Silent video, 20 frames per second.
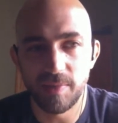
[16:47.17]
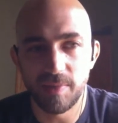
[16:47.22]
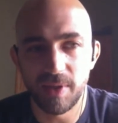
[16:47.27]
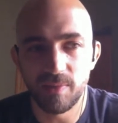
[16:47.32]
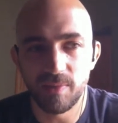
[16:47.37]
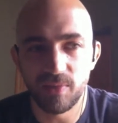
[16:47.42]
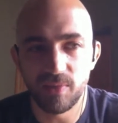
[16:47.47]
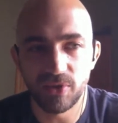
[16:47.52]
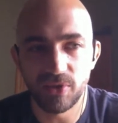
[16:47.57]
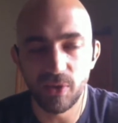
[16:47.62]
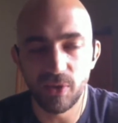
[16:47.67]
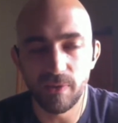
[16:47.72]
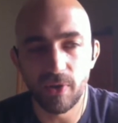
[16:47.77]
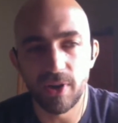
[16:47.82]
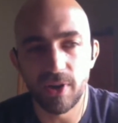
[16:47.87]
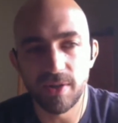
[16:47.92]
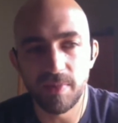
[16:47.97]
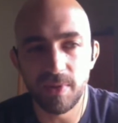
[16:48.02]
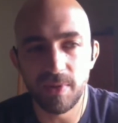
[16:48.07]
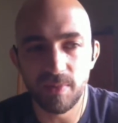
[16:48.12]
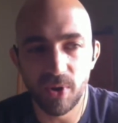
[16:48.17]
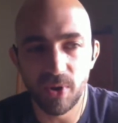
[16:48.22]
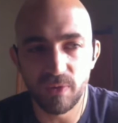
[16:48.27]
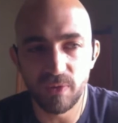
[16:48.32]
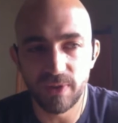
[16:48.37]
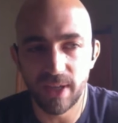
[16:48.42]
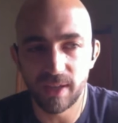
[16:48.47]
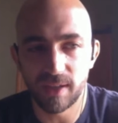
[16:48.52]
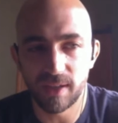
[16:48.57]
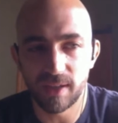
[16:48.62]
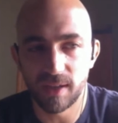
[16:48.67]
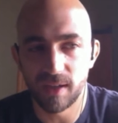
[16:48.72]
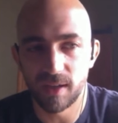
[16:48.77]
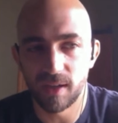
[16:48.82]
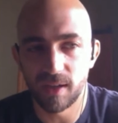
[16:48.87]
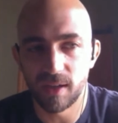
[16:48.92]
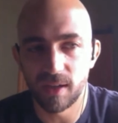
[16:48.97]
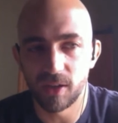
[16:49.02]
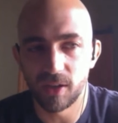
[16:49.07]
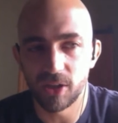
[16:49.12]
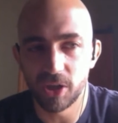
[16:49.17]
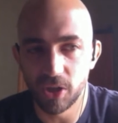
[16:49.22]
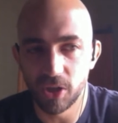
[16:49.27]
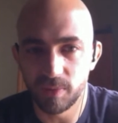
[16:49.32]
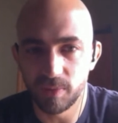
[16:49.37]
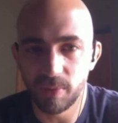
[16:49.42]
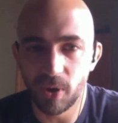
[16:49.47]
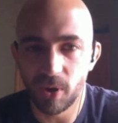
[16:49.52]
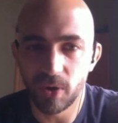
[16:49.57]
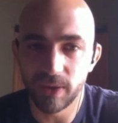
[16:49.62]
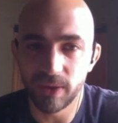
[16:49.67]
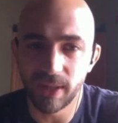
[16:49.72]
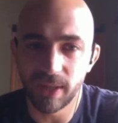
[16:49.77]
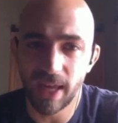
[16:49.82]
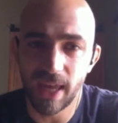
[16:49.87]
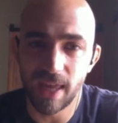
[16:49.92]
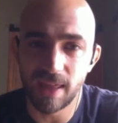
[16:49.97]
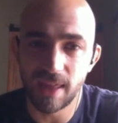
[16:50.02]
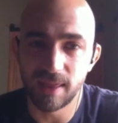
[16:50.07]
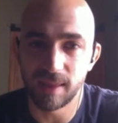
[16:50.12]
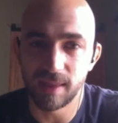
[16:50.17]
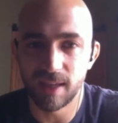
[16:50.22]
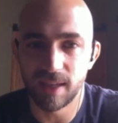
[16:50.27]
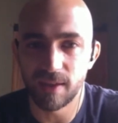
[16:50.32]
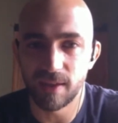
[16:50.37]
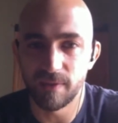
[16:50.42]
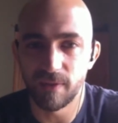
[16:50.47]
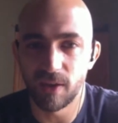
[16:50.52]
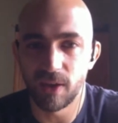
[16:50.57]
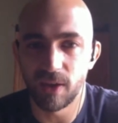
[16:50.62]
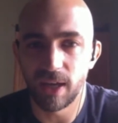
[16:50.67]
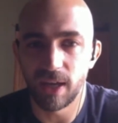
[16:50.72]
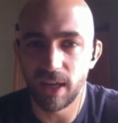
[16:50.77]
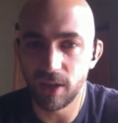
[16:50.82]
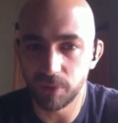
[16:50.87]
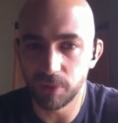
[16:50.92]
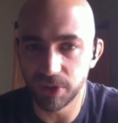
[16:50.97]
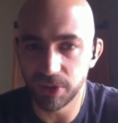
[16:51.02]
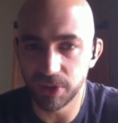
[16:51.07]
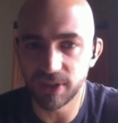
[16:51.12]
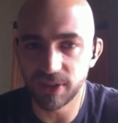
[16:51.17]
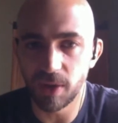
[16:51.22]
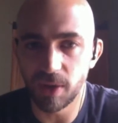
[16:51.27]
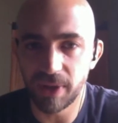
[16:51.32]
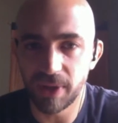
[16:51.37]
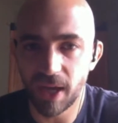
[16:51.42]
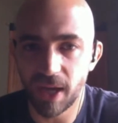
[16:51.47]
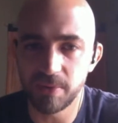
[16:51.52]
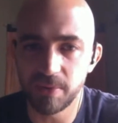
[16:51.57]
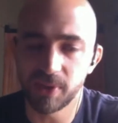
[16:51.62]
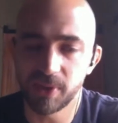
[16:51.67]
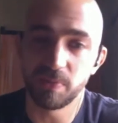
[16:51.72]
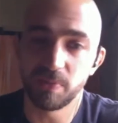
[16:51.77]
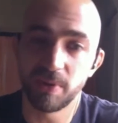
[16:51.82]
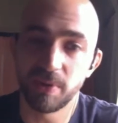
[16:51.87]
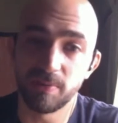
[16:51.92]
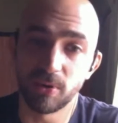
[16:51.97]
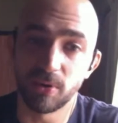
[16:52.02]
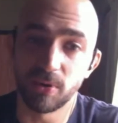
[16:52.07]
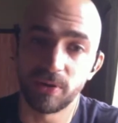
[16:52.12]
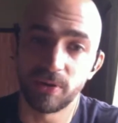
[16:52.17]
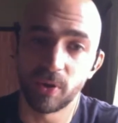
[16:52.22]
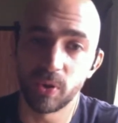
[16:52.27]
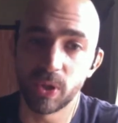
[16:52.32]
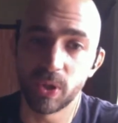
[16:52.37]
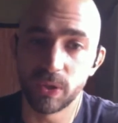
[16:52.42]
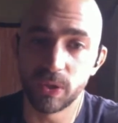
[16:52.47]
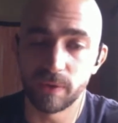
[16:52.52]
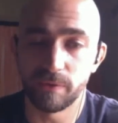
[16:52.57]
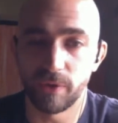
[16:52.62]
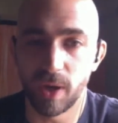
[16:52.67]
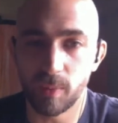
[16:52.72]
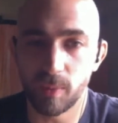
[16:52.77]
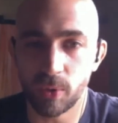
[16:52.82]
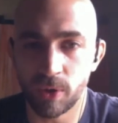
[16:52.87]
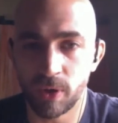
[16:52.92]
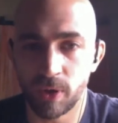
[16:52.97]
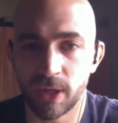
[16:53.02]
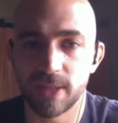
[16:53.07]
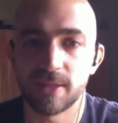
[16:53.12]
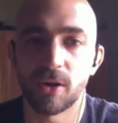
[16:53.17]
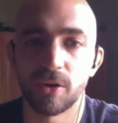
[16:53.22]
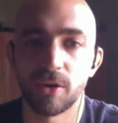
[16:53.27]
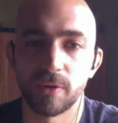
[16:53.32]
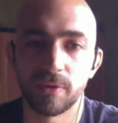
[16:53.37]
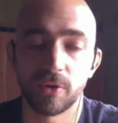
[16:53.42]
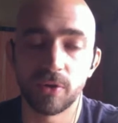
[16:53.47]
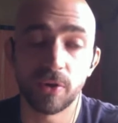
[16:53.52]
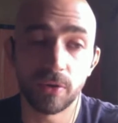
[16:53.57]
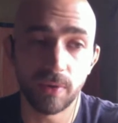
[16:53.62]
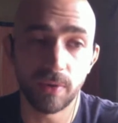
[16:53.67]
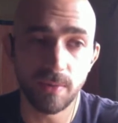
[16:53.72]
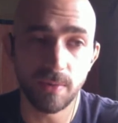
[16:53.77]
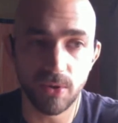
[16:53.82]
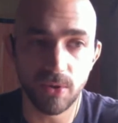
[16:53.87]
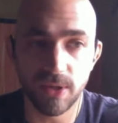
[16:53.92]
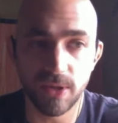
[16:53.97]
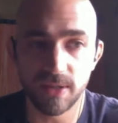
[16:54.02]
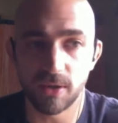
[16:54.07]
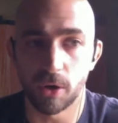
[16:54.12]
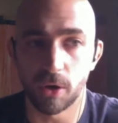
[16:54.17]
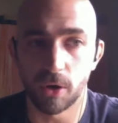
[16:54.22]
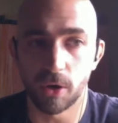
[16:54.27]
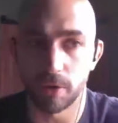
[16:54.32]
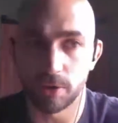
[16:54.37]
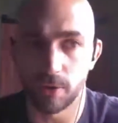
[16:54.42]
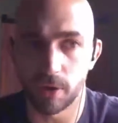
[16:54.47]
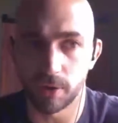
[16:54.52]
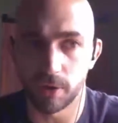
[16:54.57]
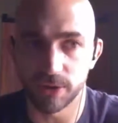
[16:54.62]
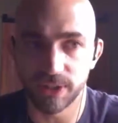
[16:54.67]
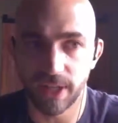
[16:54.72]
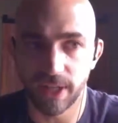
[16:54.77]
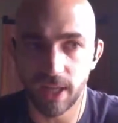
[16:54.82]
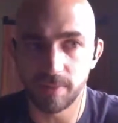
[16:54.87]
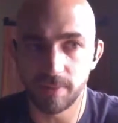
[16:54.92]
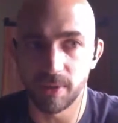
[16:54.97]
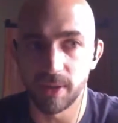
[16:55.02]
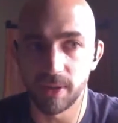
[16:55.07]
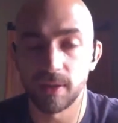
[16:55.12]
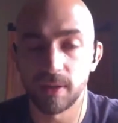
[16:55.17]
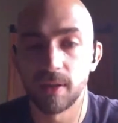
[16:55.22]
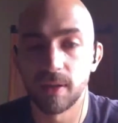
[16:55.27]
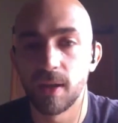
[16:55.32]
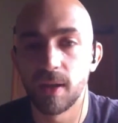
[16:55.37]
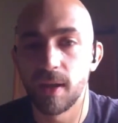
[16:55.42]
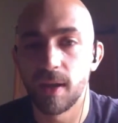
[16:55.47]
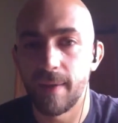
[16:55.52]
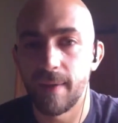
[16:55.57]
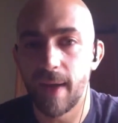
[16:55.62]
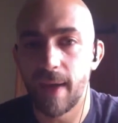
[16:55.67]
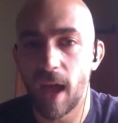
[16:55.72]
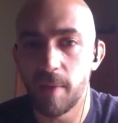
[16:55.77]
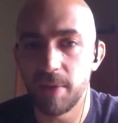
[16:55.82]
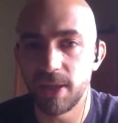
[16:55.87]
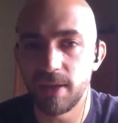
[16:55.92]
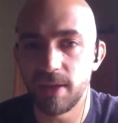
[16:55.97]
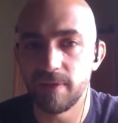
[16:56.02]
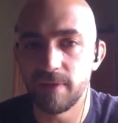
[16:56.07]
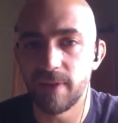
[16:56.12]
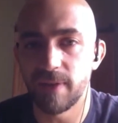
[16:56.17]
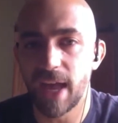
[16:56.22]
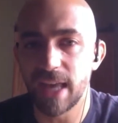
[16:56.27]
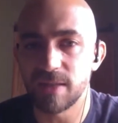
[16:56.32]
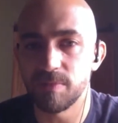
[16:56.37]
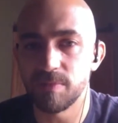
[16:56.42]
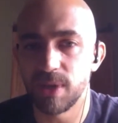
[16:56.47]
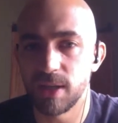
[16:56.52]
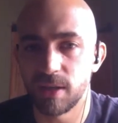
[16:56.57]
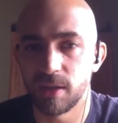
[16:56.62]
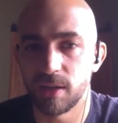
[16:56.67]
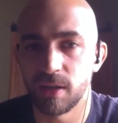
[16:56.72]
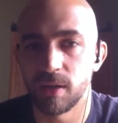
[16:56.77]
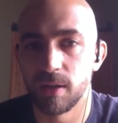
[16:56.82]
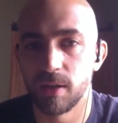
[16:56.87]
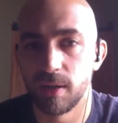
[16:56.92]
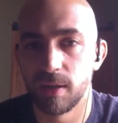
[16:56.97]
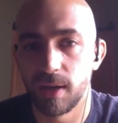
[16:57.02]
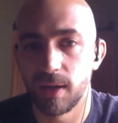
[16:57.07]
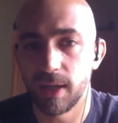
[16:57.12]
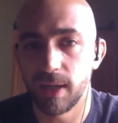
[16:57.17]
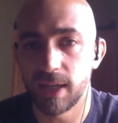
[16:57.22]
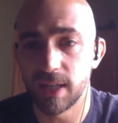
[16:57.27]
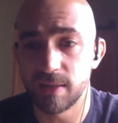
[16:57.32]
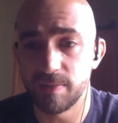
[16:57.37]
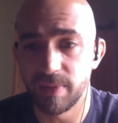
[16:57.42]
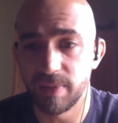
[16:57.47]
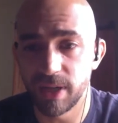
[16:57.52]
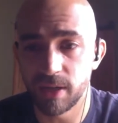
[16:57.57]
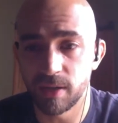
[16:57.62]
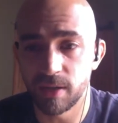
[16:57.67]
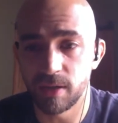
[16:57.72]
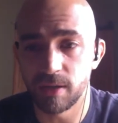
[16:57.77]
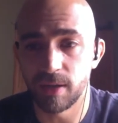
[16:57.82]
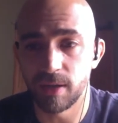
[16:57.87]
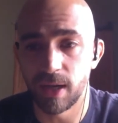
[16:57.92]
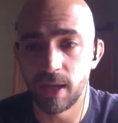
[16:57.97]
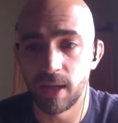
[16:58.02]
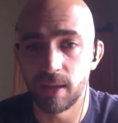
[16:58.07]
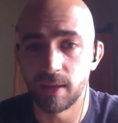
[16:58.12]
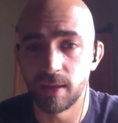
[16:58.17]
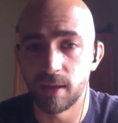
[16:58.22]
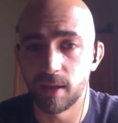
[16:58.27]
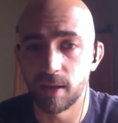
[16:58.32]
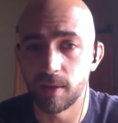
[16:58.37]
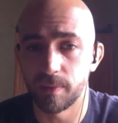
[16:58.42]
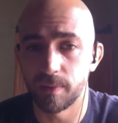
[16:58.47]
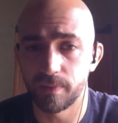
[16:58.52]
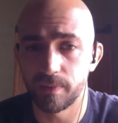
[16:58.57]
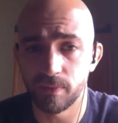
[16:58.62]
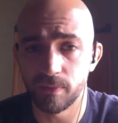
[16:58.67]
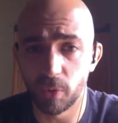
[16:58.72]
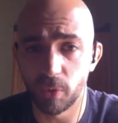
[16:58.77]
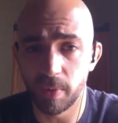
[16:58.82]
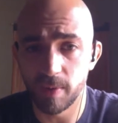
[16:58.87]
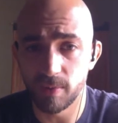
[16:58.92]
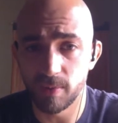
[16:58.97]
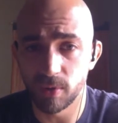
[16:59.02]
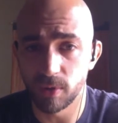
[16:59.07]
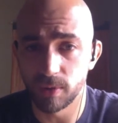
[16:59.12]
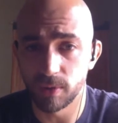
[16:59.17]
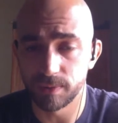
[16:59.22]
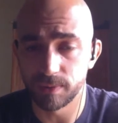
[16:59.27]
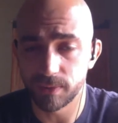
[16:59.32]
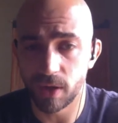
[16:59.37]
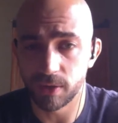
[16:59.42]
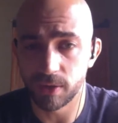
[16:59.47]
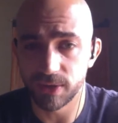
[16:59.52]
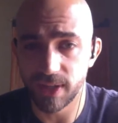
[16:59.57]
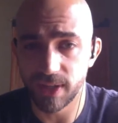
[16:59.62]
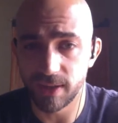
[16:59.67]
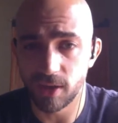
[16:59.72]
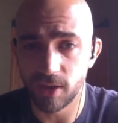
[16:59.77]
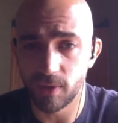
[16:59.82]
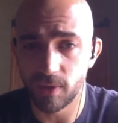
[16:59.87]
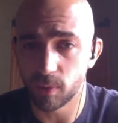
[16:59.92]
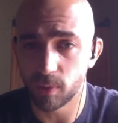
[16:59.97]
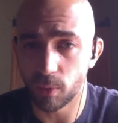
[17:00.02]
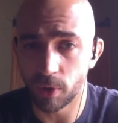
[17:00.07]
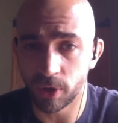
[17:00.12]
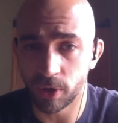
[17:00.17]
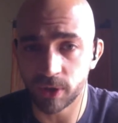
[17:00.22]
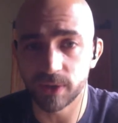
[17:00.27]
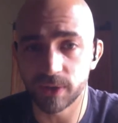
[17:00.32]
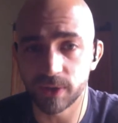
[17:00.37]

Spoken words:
so far, it's been both like a good point and kind of a hindrance sometimes, because people don't know the framework. It's harder to contribute. It's harder to understand. But I believe as Meteor gets bigger and more people understand how it works,